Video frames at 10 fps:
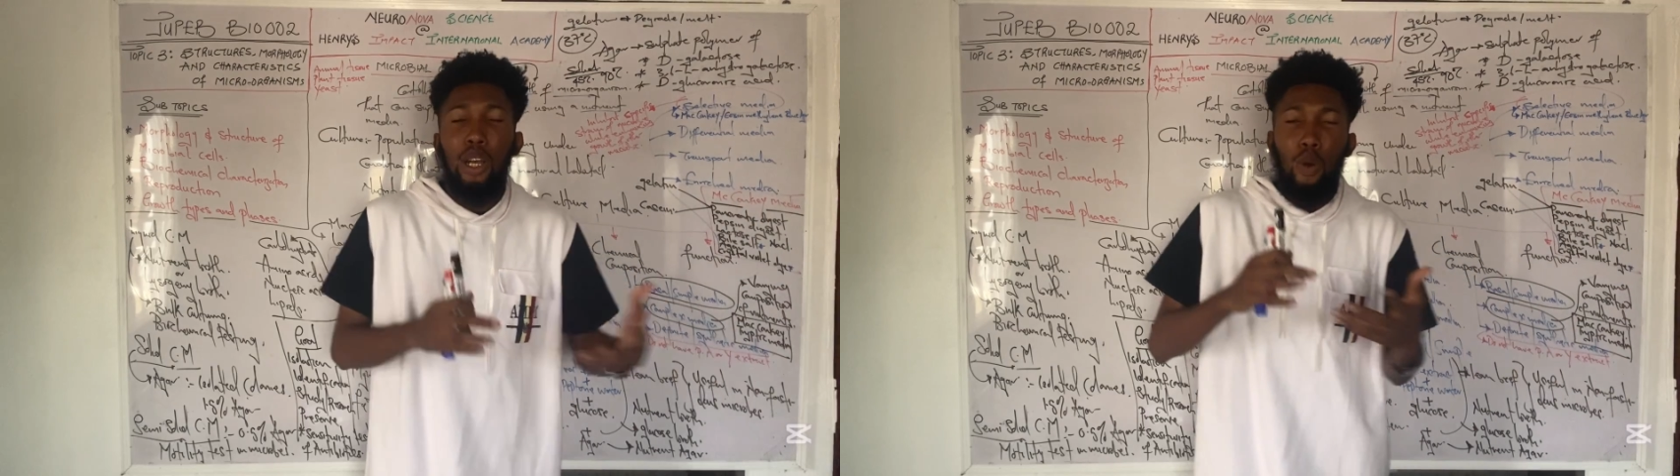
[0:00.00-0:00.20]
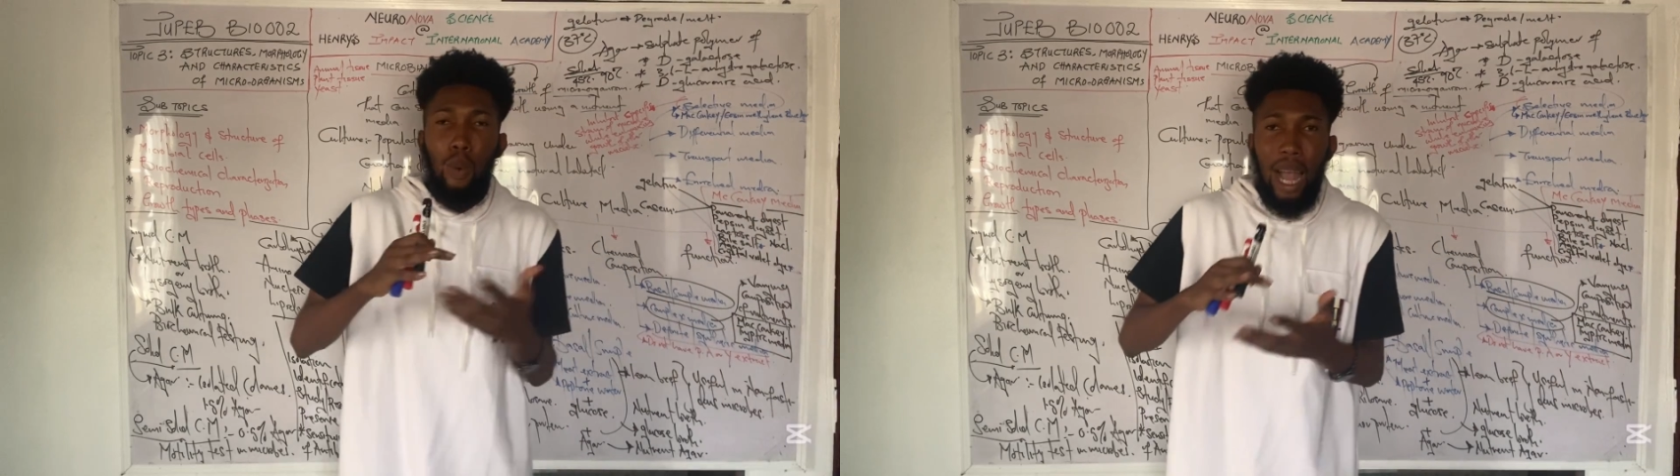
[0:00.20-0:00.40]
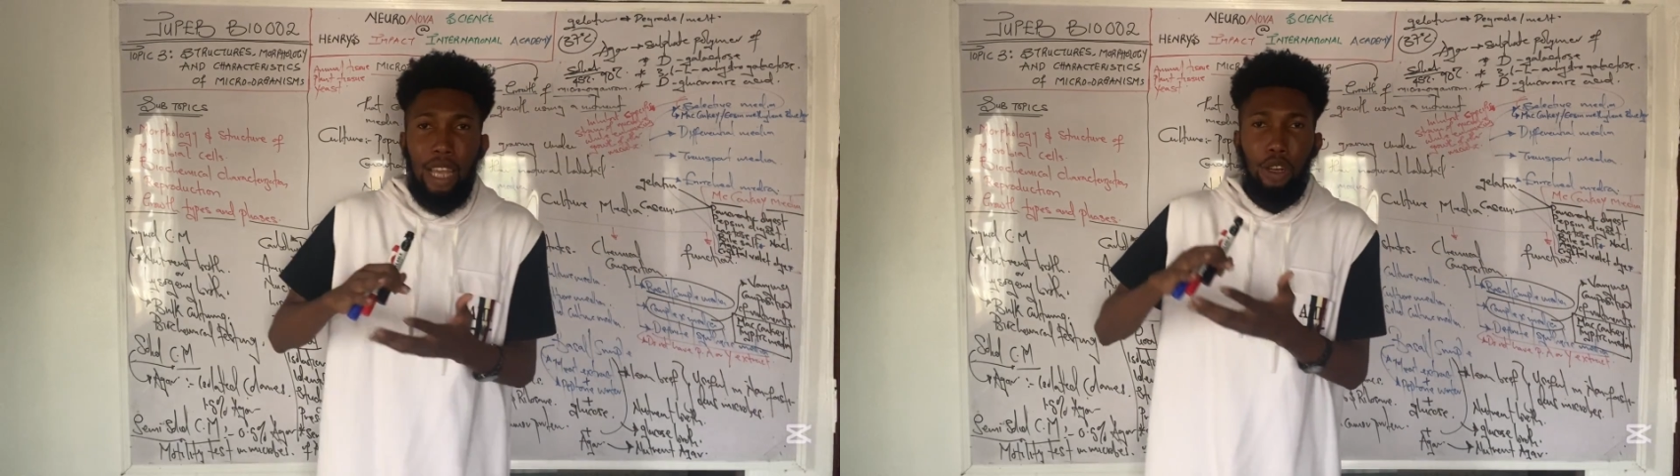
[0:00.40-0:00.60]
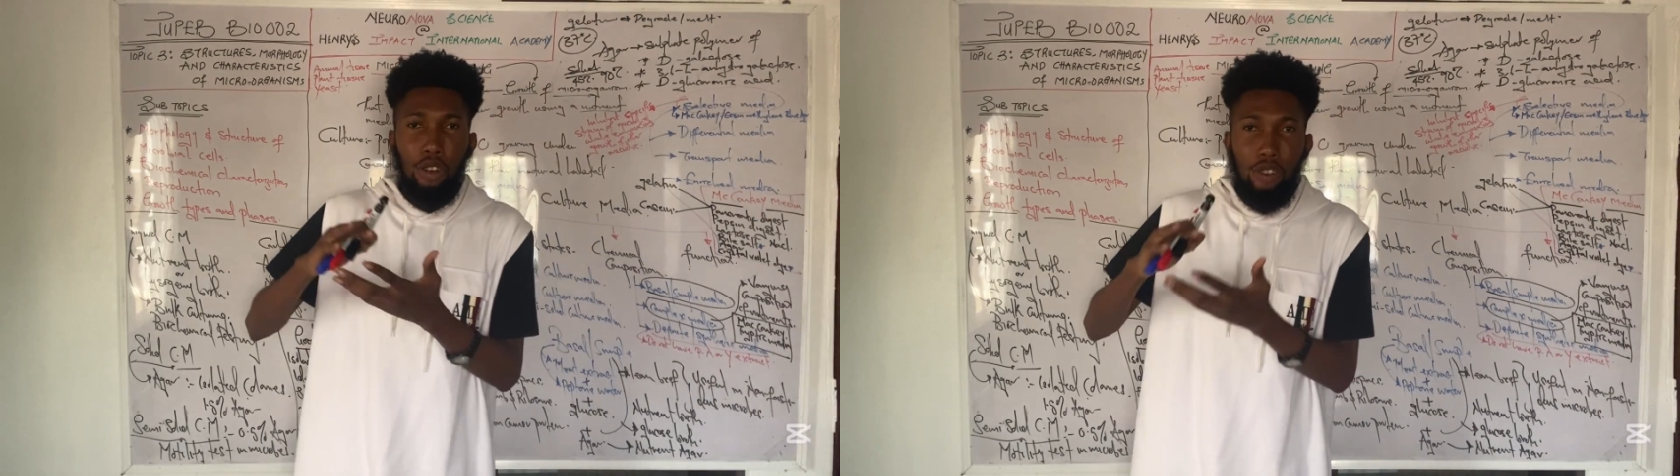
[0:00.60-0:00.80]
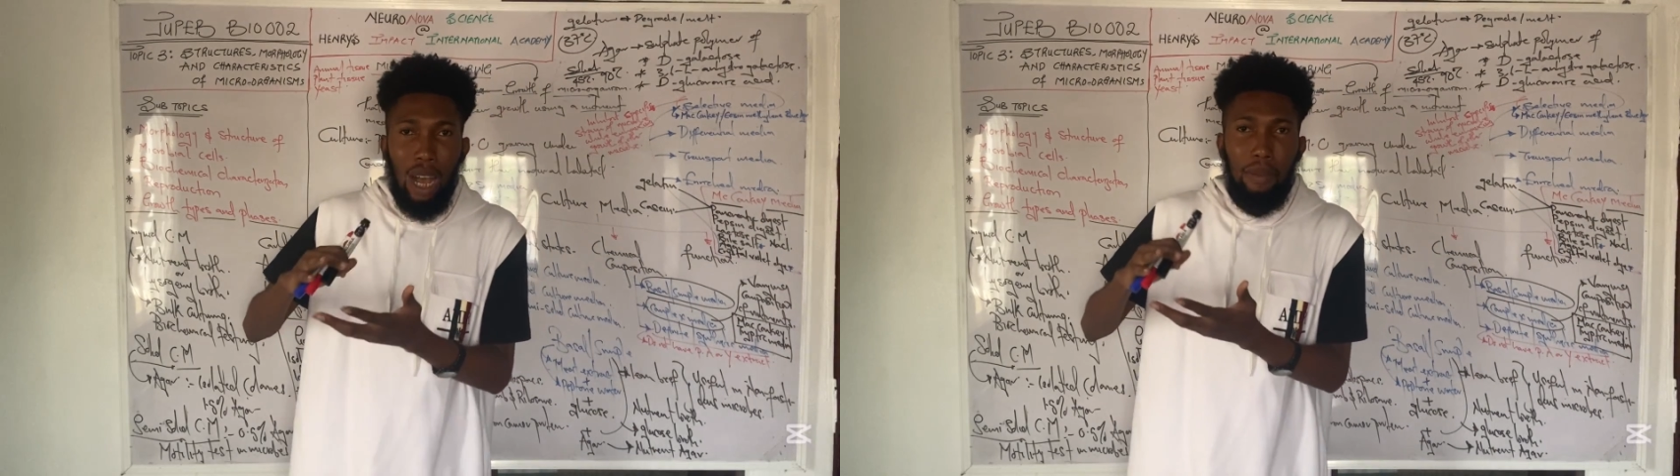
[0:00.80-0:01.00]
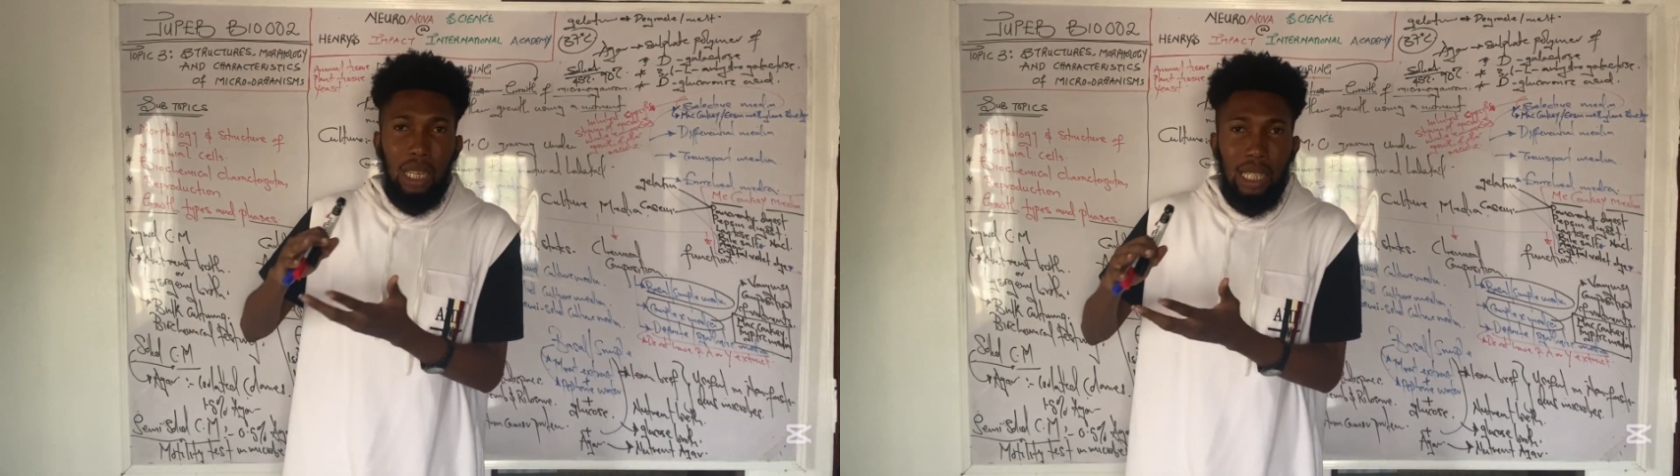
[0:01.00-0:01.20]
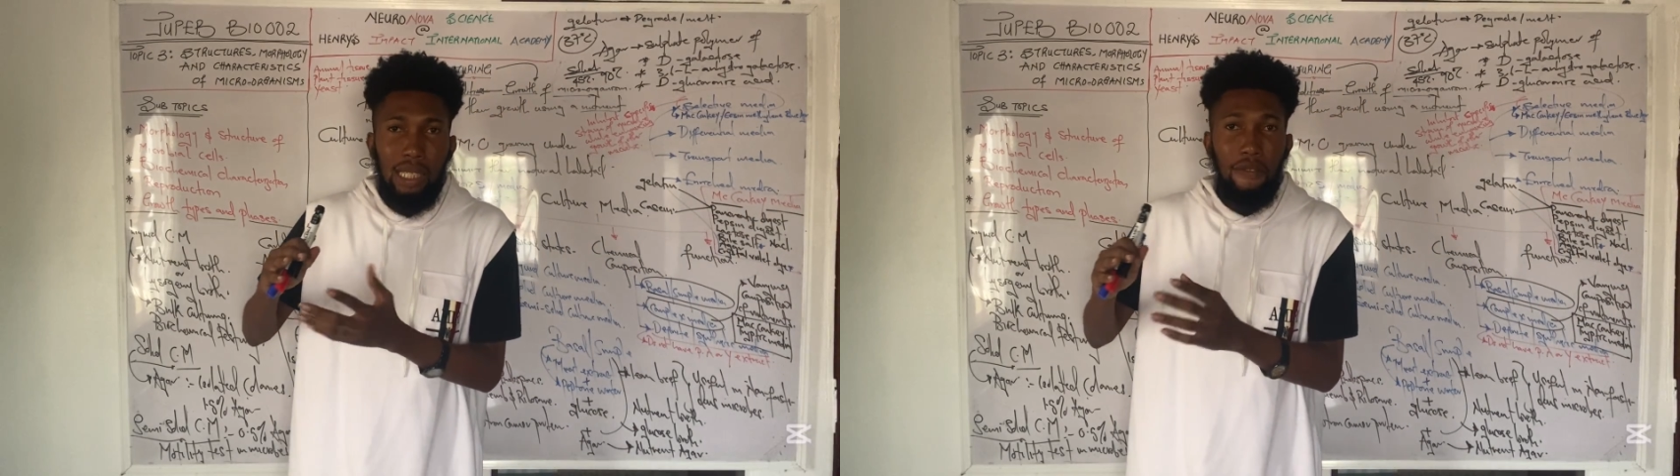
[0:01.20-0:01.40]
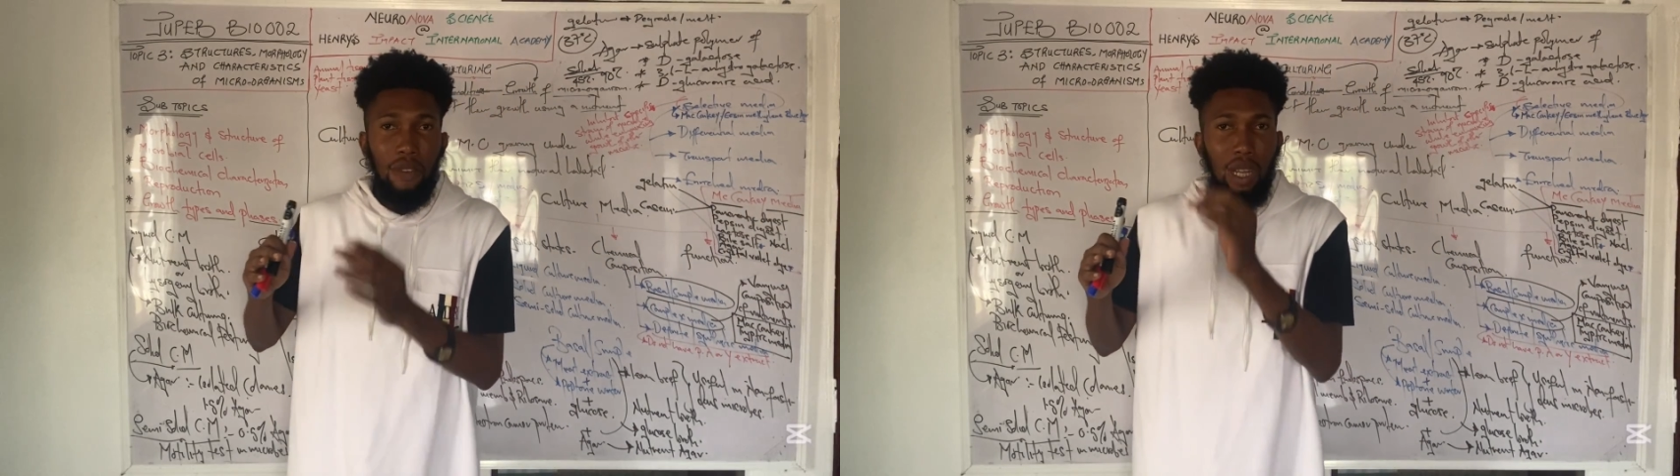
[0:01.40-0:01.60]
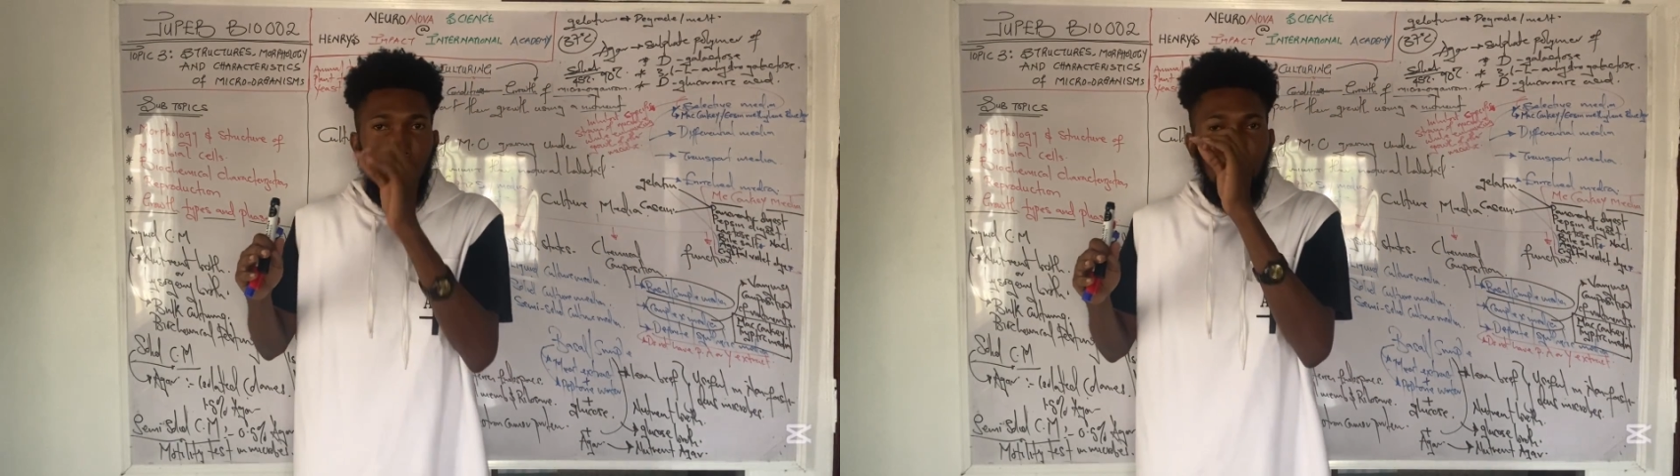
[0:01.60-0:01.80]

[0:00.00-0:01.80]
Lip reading: While your gram-negative